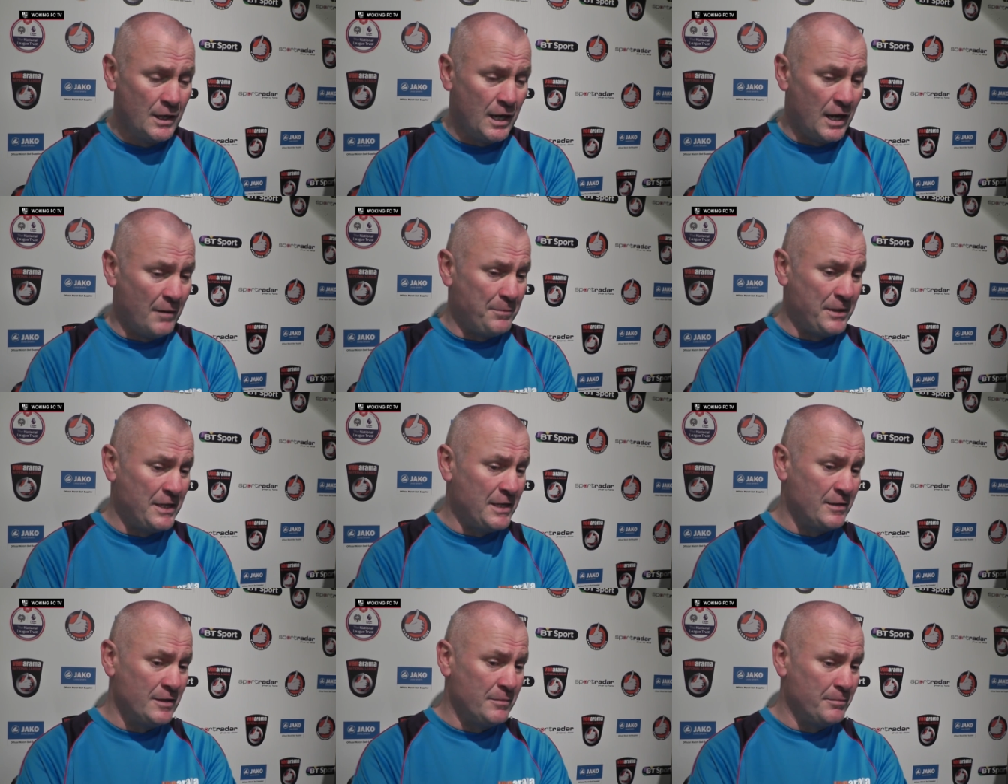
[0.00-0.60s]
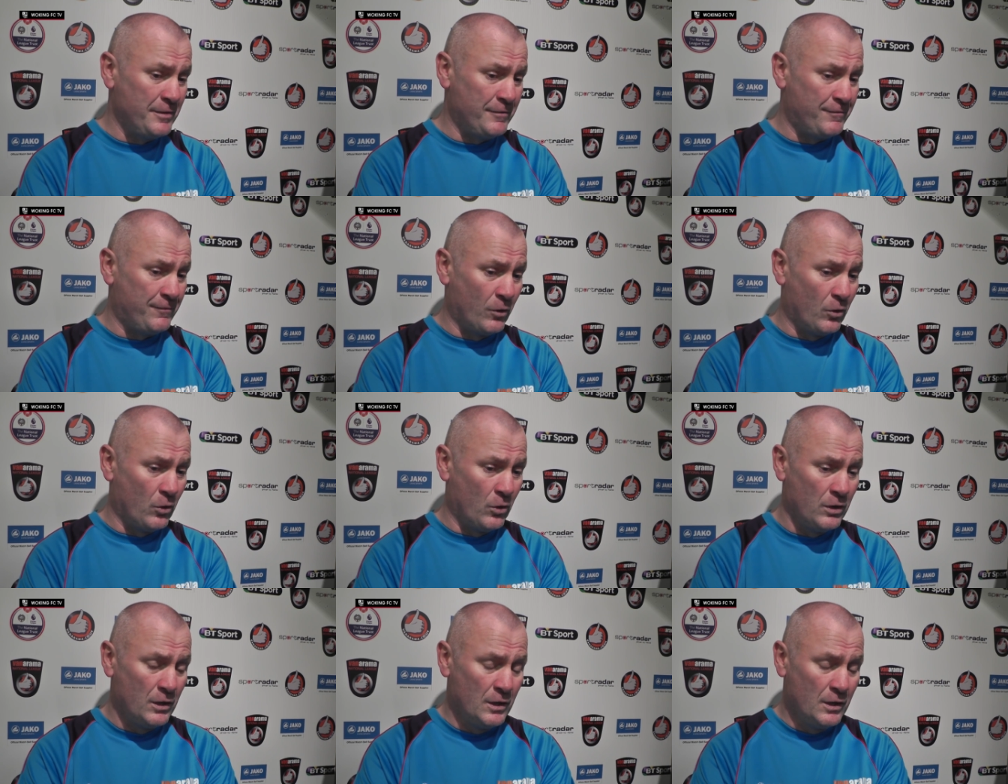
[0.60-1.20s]
I've been in them
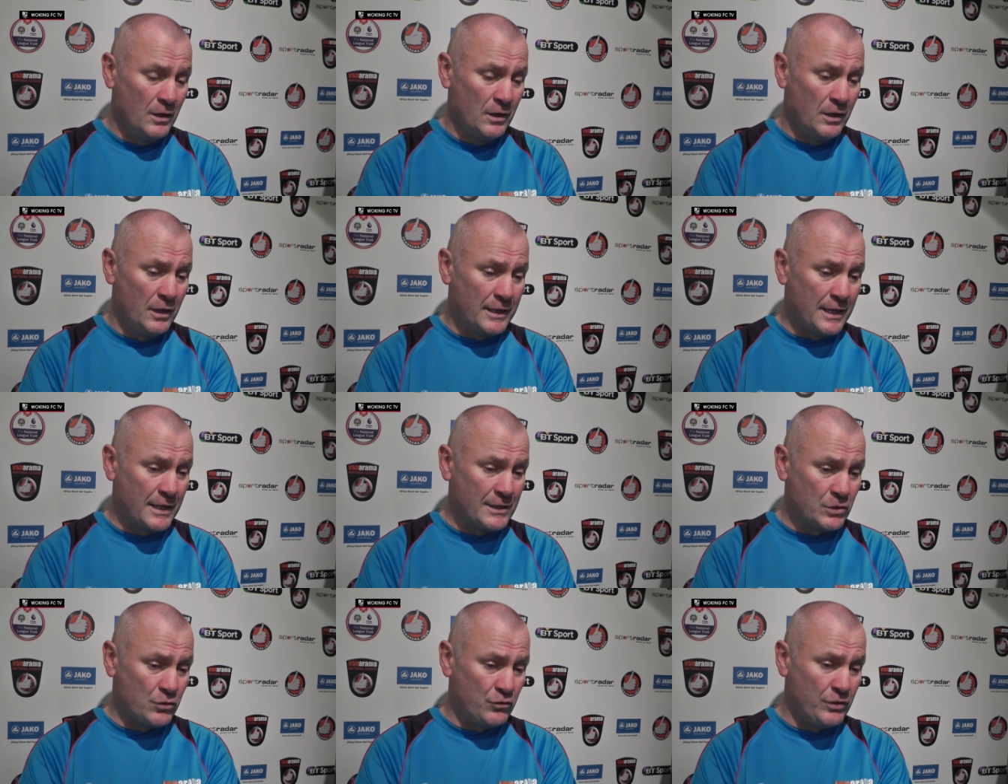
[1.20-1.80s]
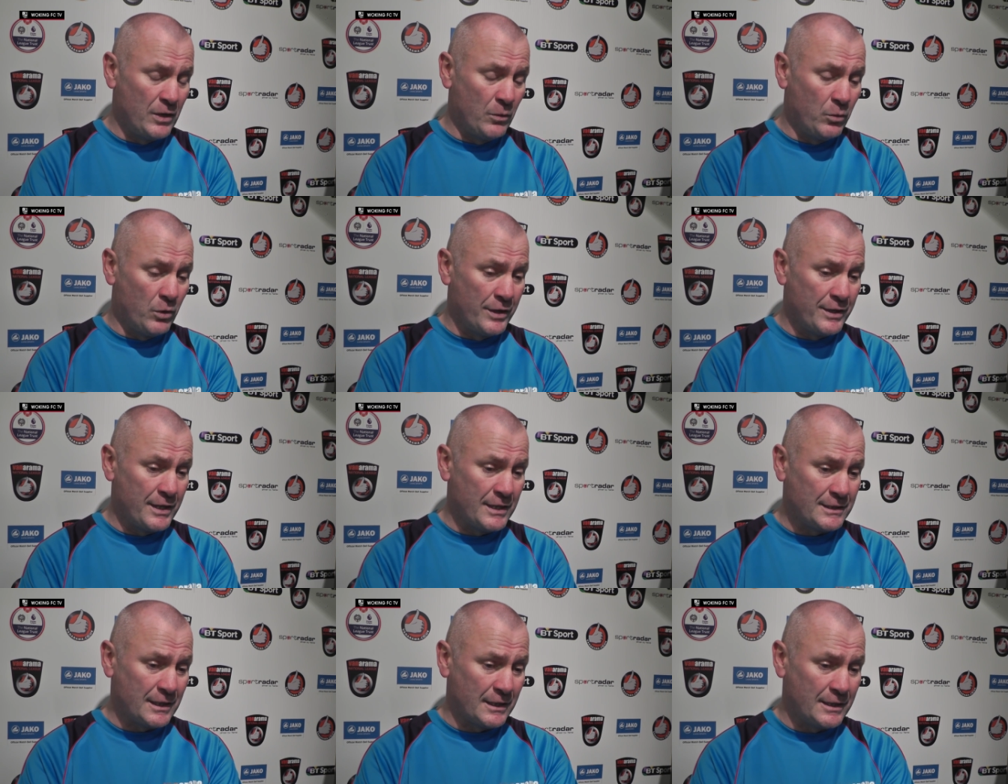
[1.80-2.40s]
before against Crea
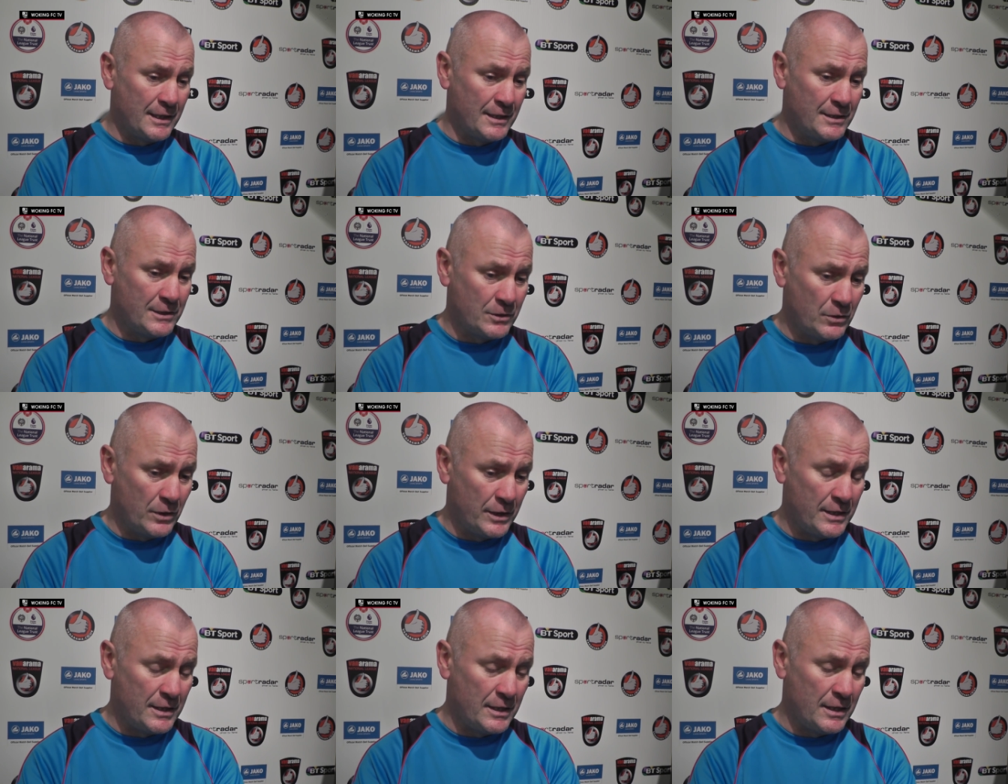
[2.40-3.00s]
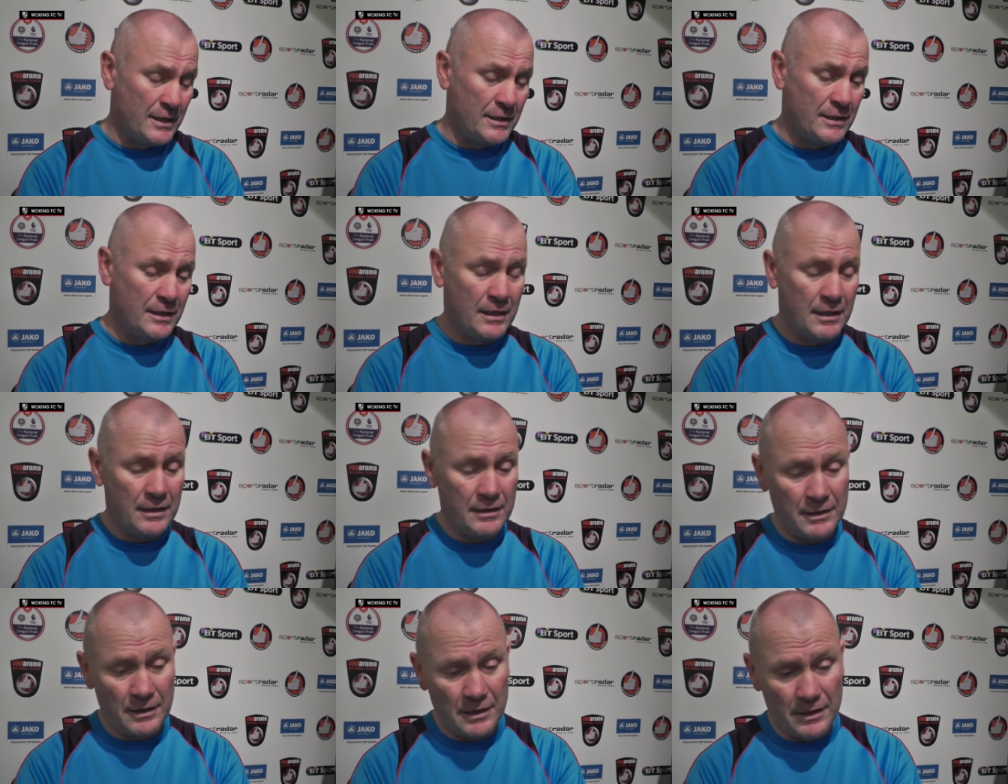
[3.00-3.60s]
Wanderers at and, and,
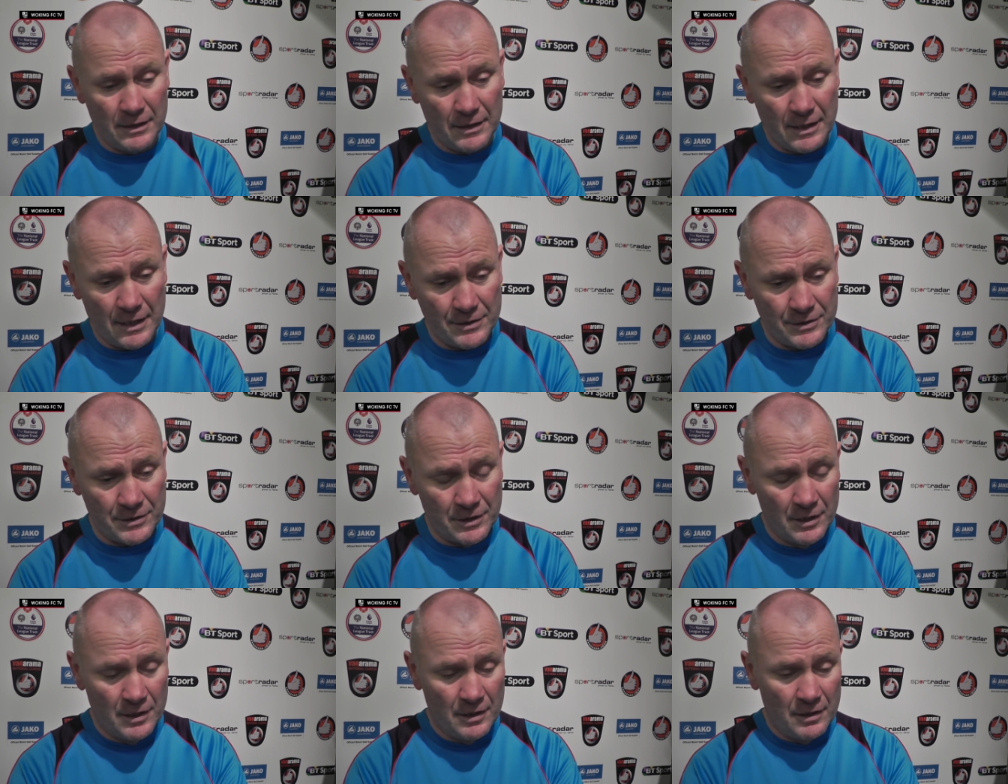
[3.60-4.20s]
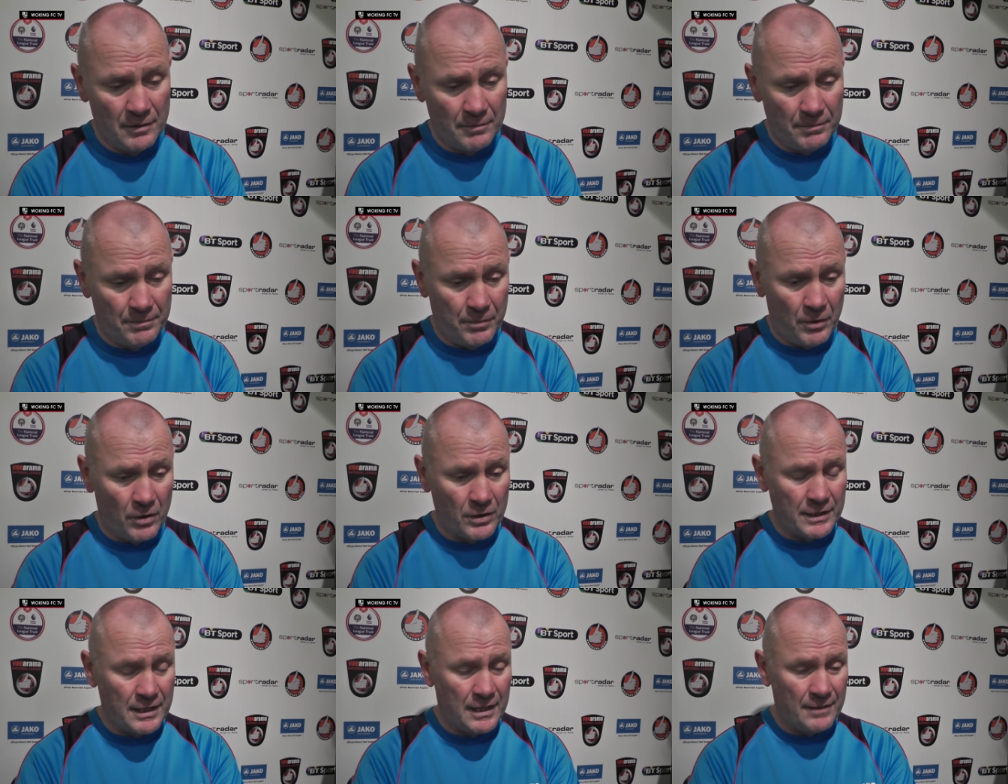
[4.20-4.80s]
and against
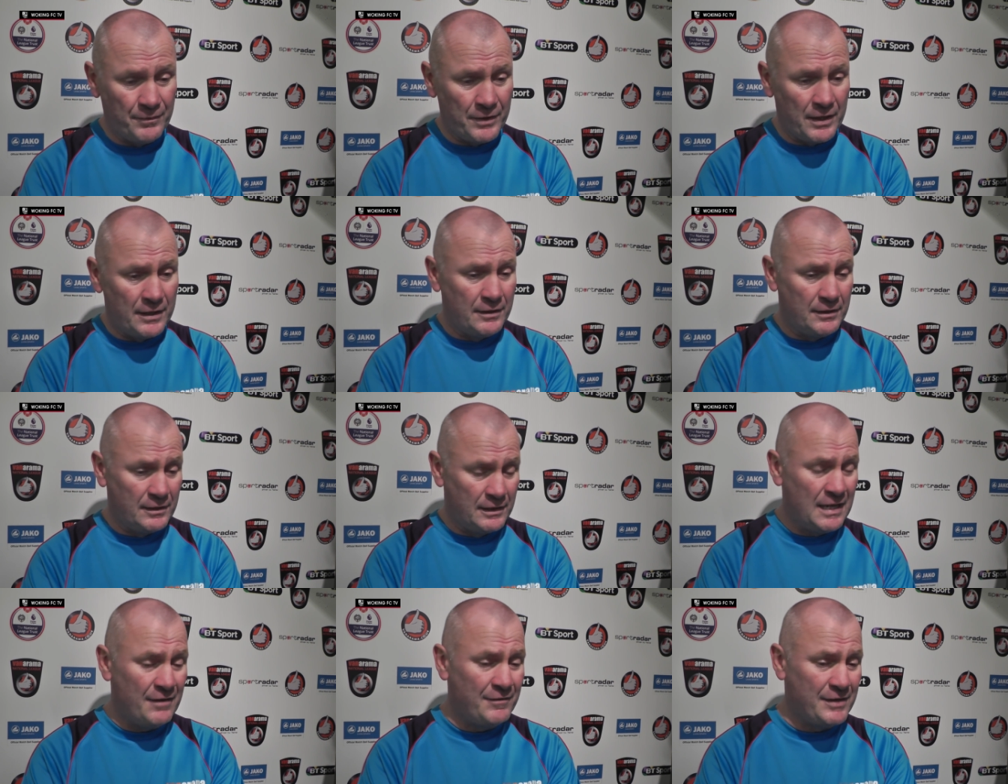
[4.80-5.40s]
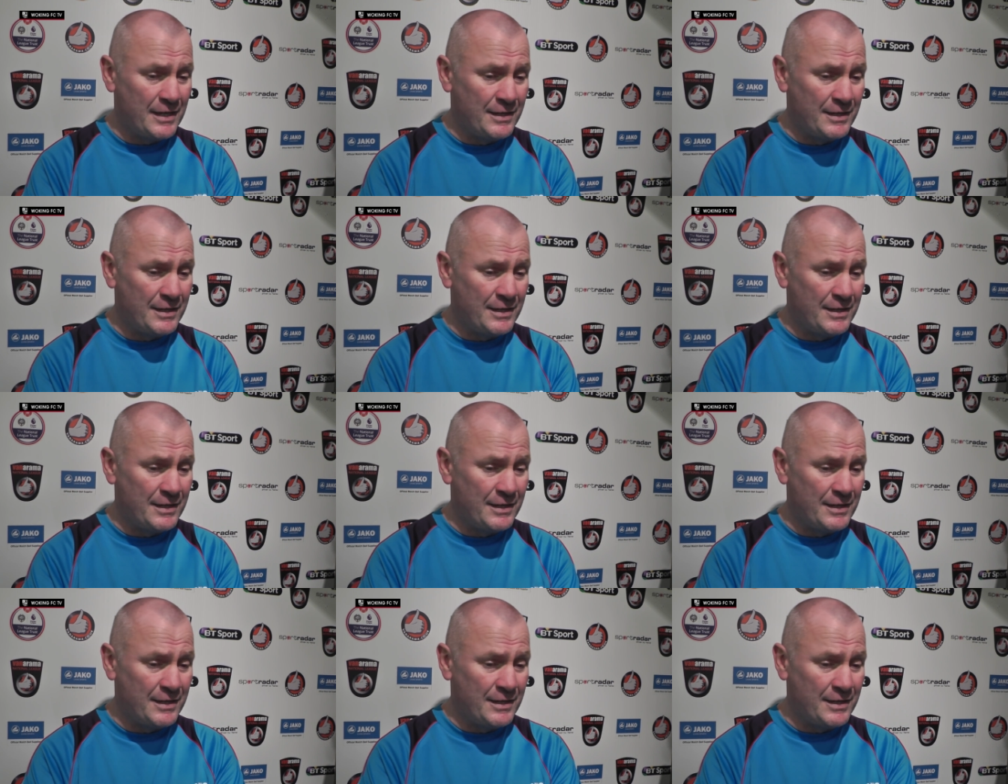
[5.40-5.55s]
Faulkner. And near the